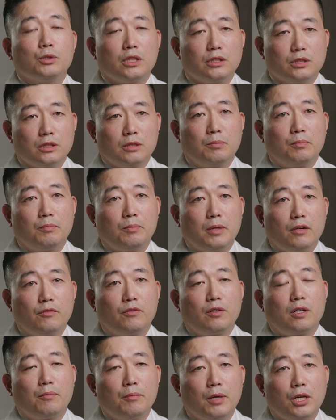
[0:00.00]
potentially
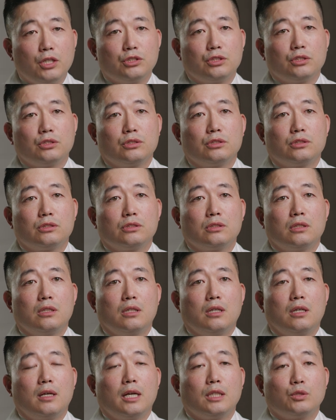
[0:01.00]
benefit our patients
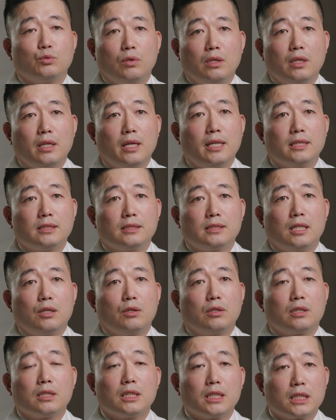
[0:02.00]
uh, as well as
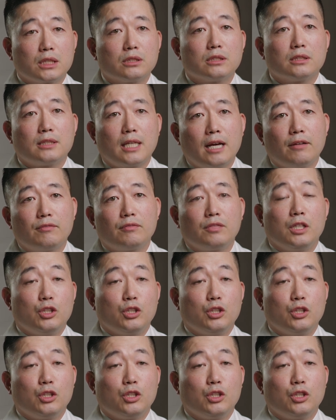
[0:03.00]
our clinical staff